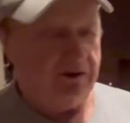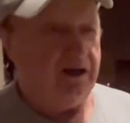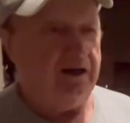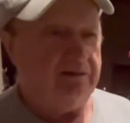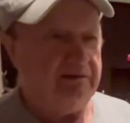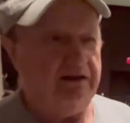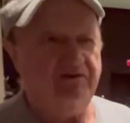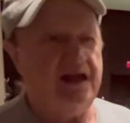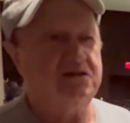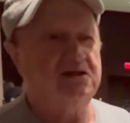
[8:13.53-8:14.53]
uh,
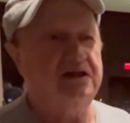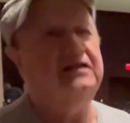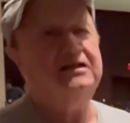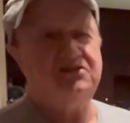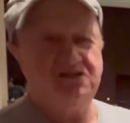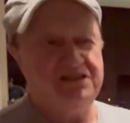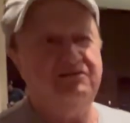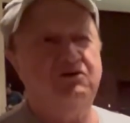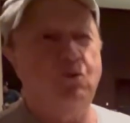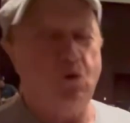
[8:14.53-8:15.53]
have actually, and this is
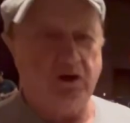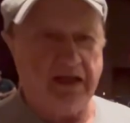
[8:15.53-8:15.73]
even war